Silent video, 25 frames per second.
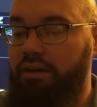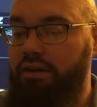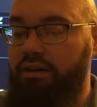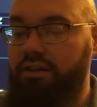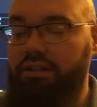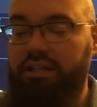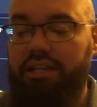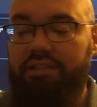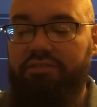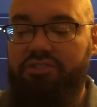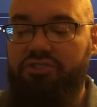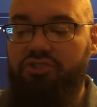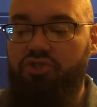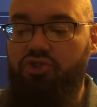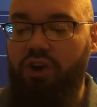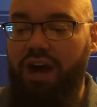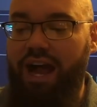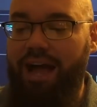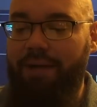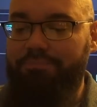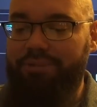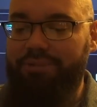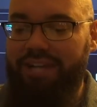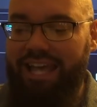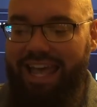Cleveland's
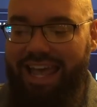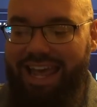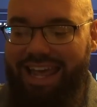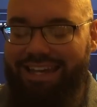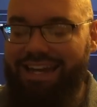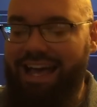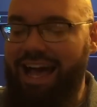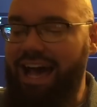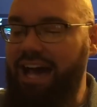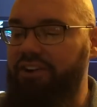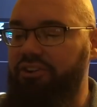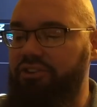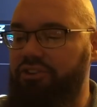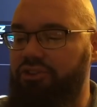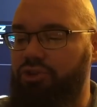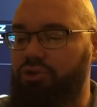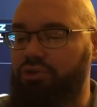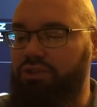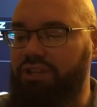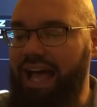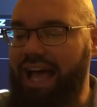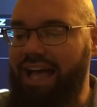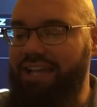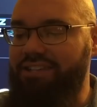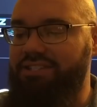dropped 8 out of their
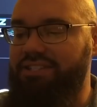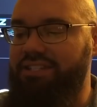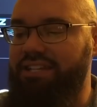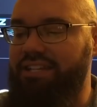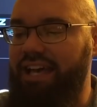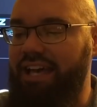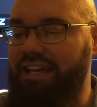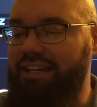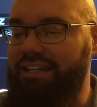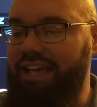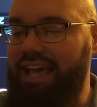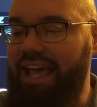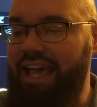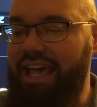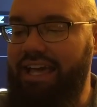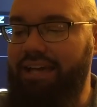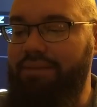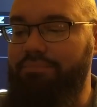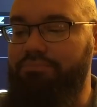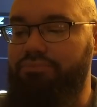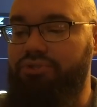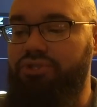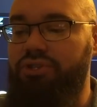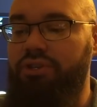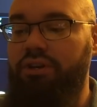last 10
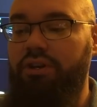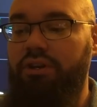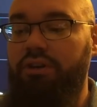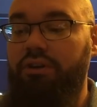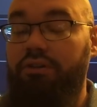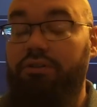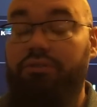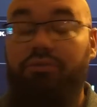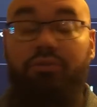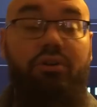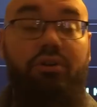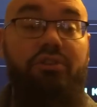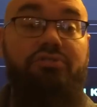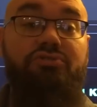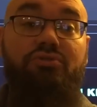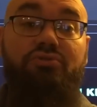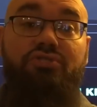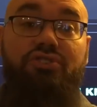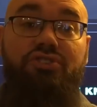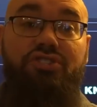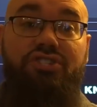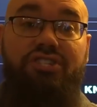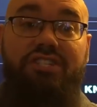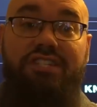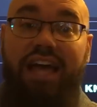games. They're also
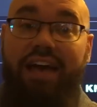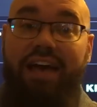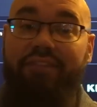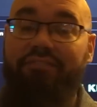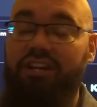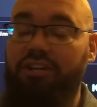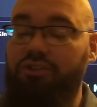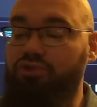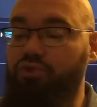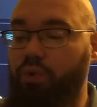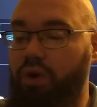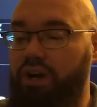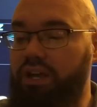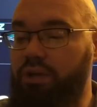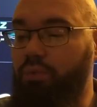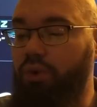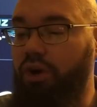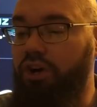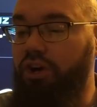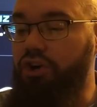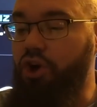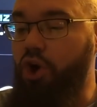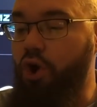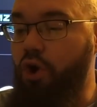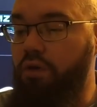just
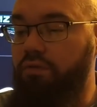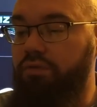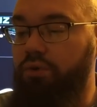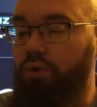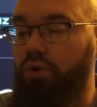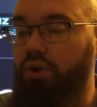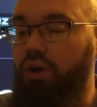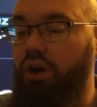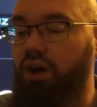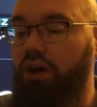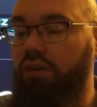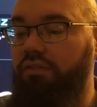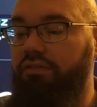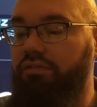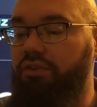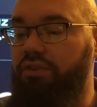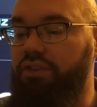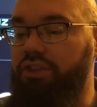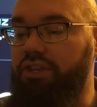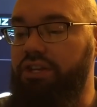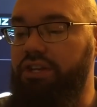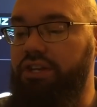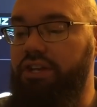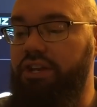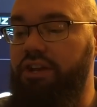7-21 overall for
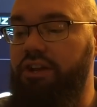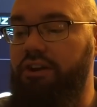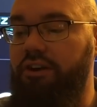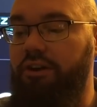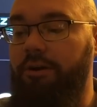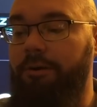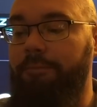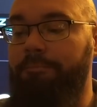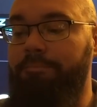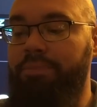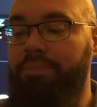the year.